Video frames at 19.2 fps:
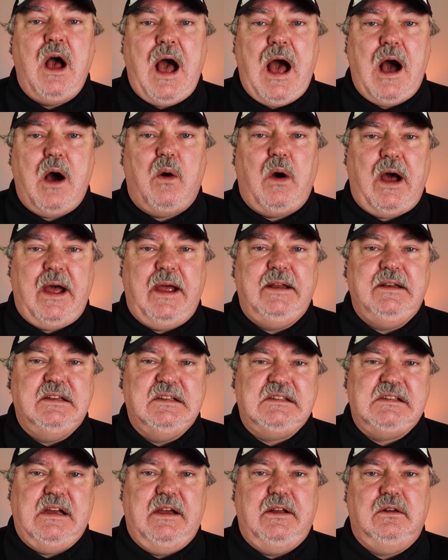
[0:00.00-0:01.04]
how I
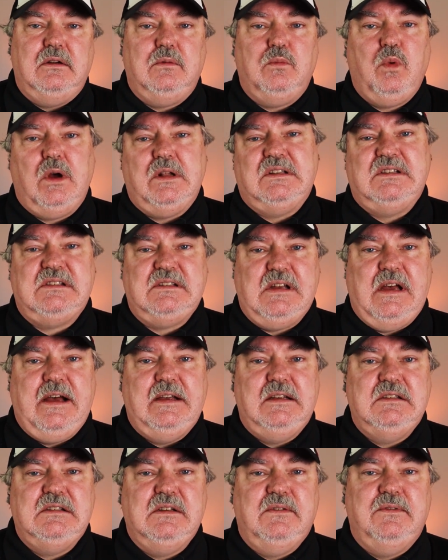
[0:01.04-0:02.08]
decide on what
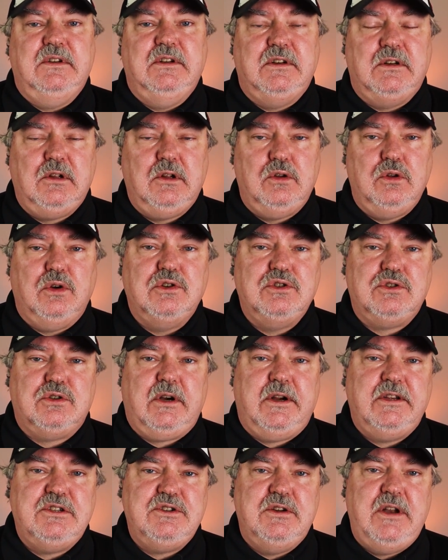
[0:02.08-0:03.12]
size of an enclosure
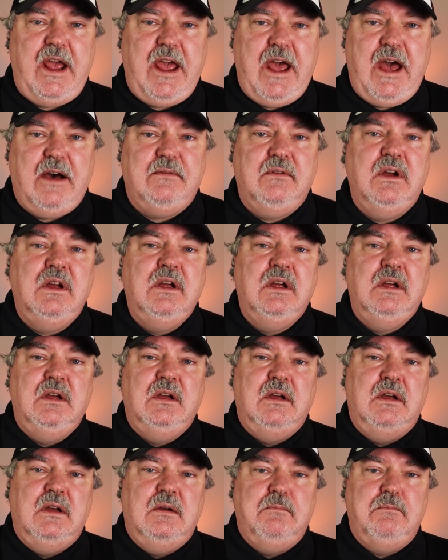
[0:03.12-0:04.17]
I should have
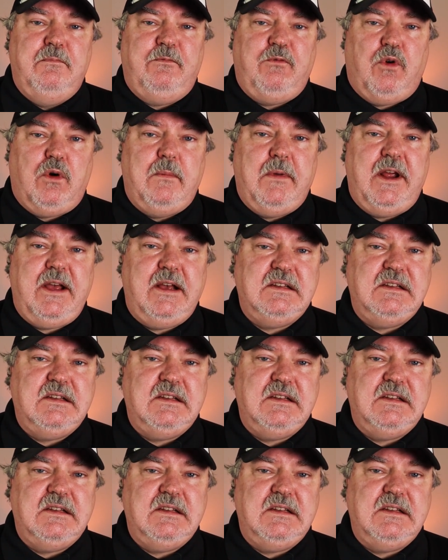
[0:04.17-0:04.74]
for my